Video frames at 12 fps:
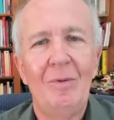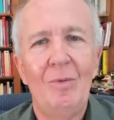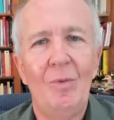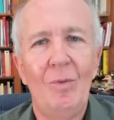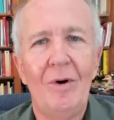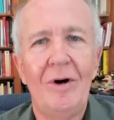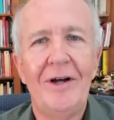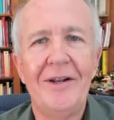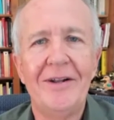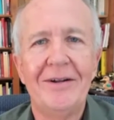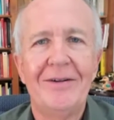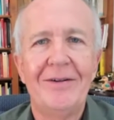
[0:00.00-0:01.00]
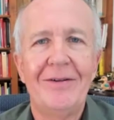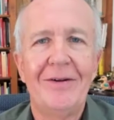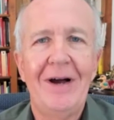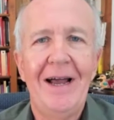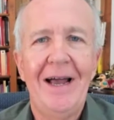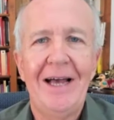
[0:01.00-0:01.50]
one
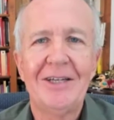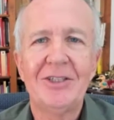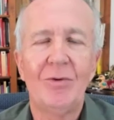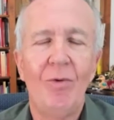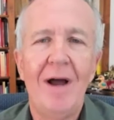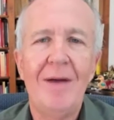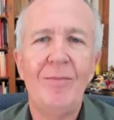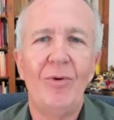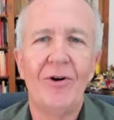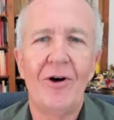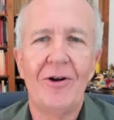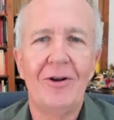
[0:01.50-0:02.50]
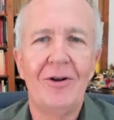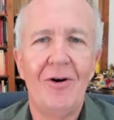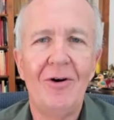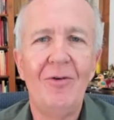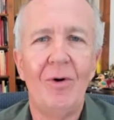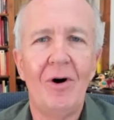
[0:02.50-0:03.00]
has the whiteboard on a
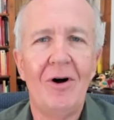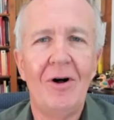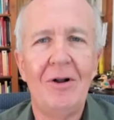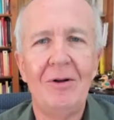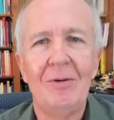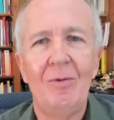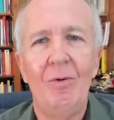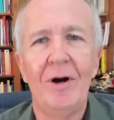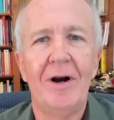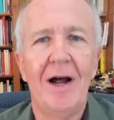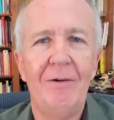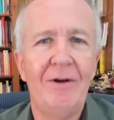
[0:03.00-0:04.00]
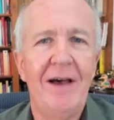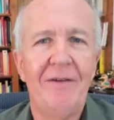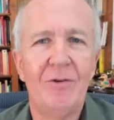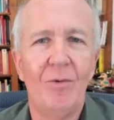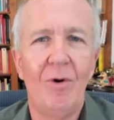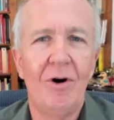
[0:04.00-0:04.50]
long wall where I would
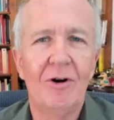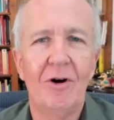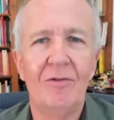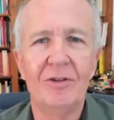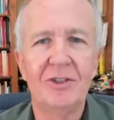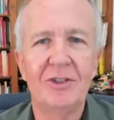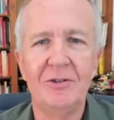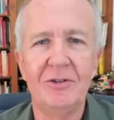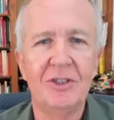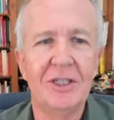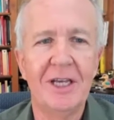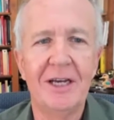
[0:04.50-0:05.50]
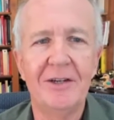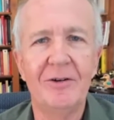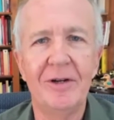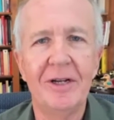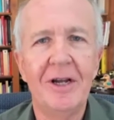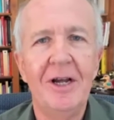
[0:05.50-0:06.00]
have to walk over the students to get
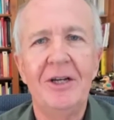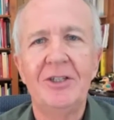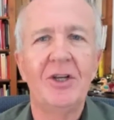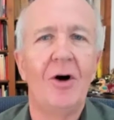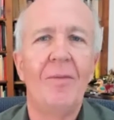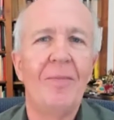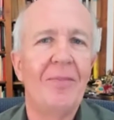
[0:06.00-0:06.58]
to it. So